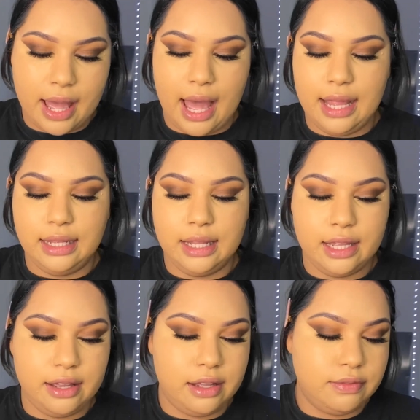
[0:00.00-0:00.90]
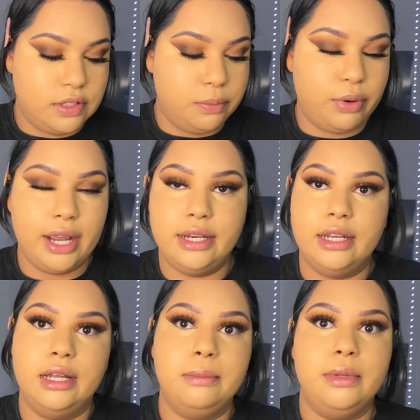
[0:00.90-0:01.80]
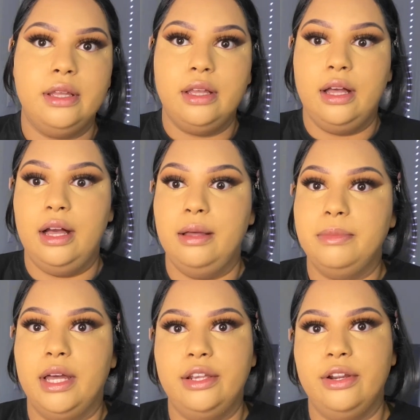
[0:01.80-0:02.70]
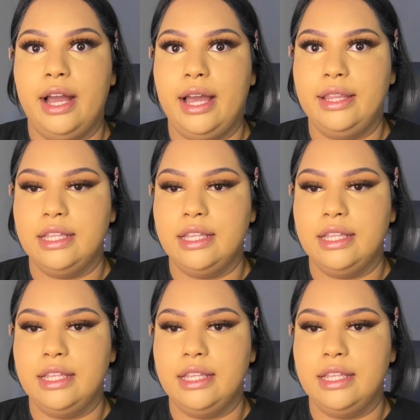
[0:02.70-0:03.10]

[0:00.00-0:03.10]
I love to brighten up the under eye.